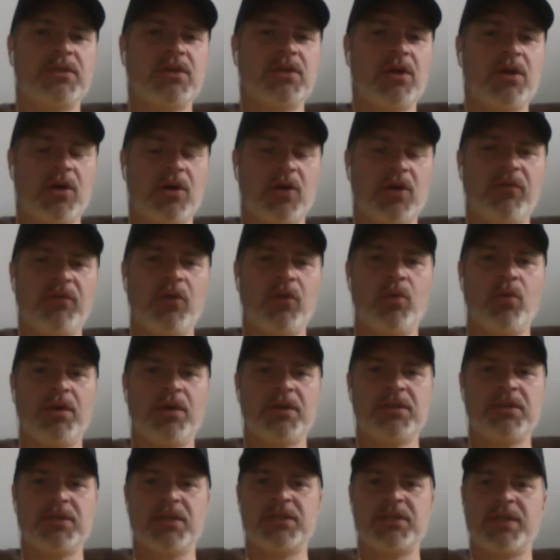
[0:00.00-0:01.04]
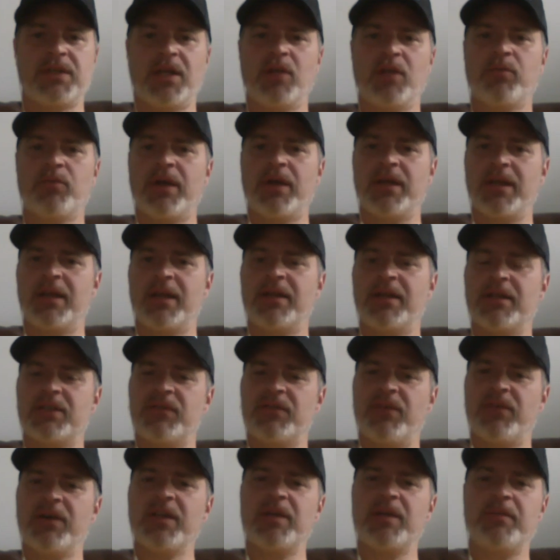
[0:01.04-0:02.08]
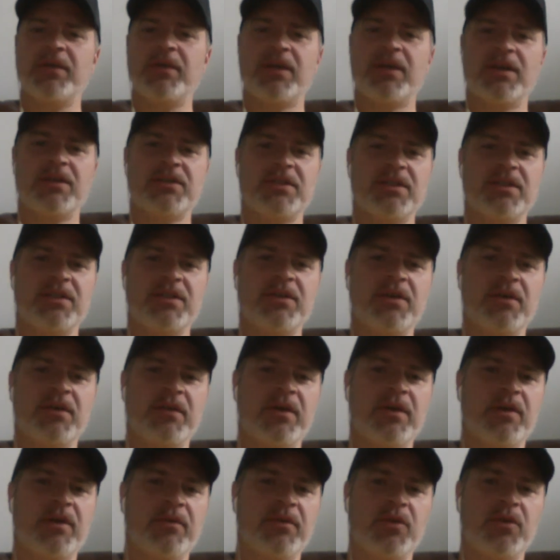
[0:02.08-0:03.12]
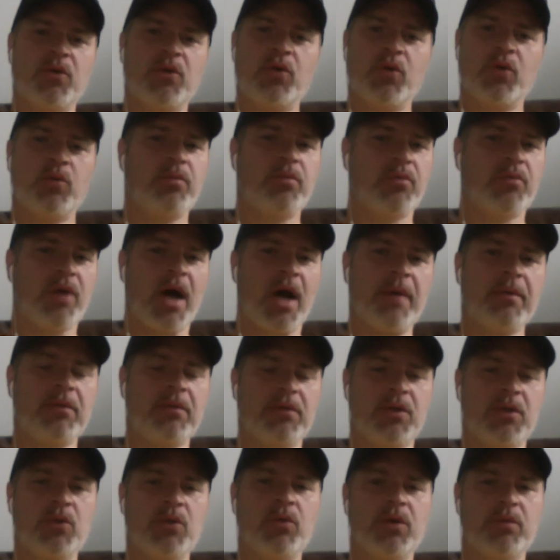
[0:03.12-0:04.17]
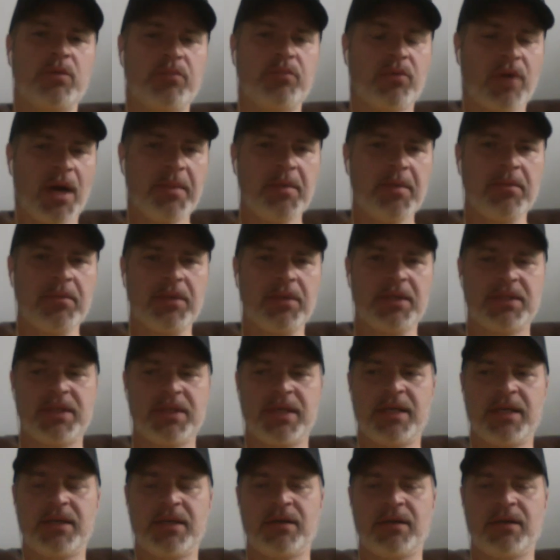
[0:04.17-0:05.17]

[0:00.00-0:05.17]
carnival what does it celebrate and it's funny because you know there you could probably you would probably take